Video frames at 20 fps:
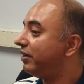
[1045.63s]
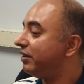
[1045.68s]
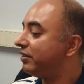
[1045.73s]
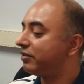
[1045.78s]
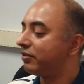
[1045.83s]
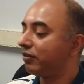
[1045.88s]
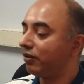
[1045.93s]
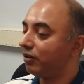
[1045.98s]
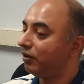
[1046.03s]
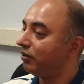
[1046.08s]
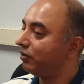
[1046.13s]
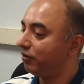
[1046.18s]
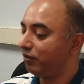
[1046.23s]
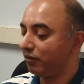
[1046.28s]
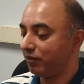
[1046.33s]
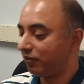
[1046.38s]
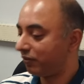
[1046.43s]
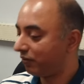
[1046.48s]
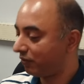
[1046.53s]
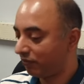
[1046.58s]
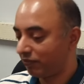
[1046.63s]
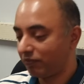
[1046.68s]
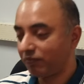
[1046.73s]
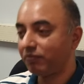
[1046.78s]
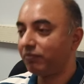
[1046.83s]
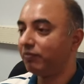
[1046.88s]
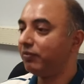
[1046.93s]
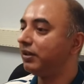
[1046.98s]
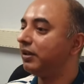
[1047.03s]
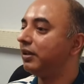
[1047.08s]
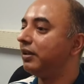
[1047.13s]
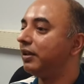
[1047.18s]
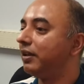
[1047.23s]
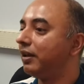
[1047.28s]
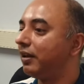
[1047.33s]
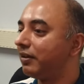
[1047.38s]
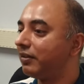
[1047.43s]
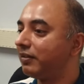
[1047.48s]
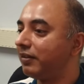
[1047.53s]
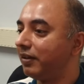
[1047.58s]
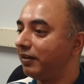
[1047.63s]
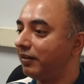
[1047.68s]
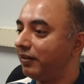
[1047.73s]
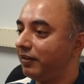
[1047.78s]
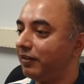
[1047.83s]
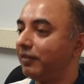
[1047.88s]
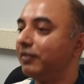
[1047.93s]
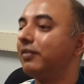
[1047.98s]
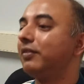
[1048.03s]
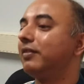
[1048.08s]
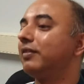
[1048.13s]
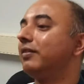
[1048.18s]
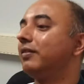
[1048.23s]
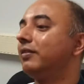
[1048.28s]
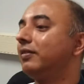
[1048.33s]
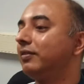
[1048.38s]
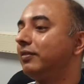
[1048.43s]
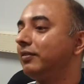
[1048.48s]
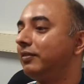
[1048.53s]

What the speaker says: reach all those within the next 10 years.